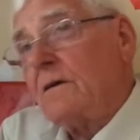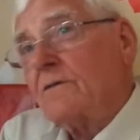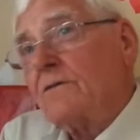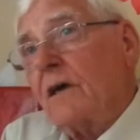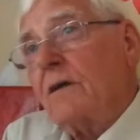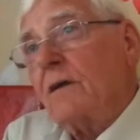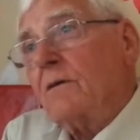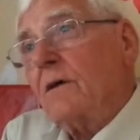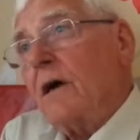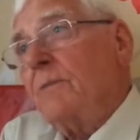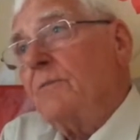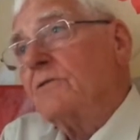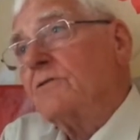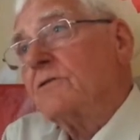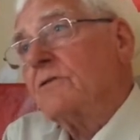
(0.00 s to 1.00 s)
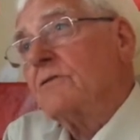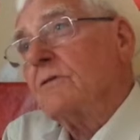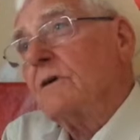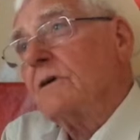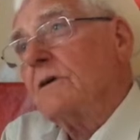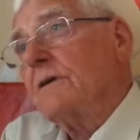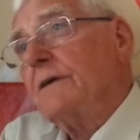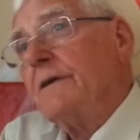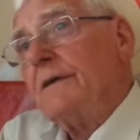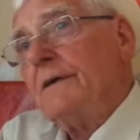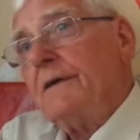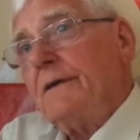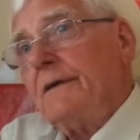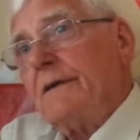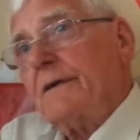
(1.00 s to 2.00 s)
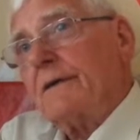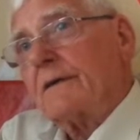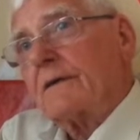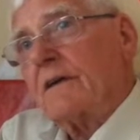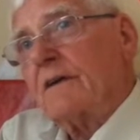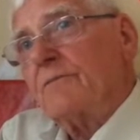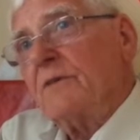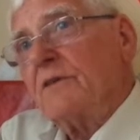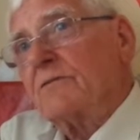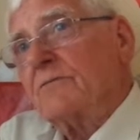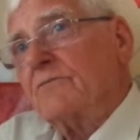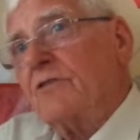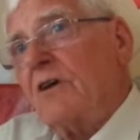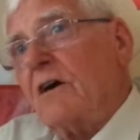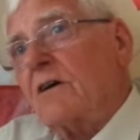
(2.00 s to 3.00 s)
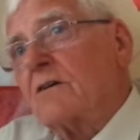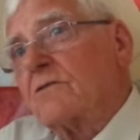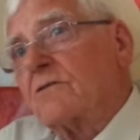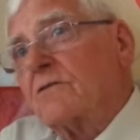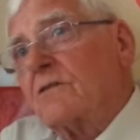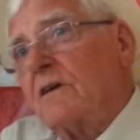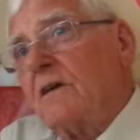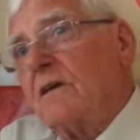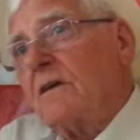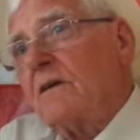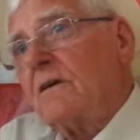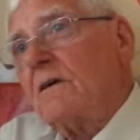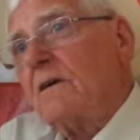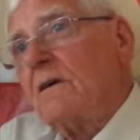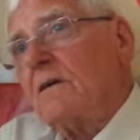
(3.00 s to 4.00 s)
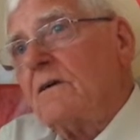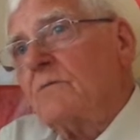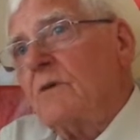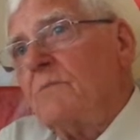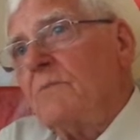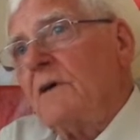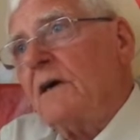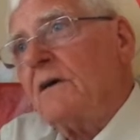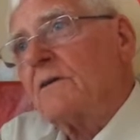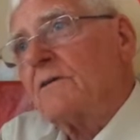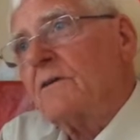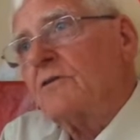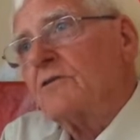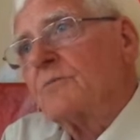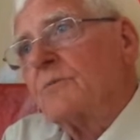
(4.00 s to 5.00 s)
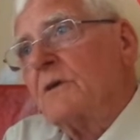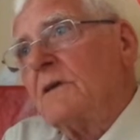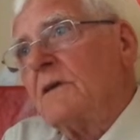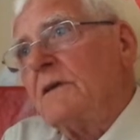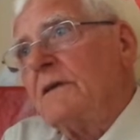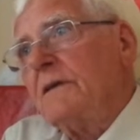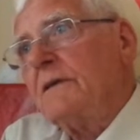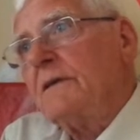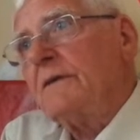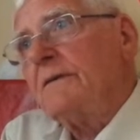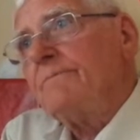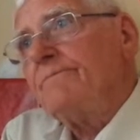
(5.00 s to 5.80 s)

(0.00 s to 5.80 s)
So they were able to give me some drugs and whip me out of the hospital and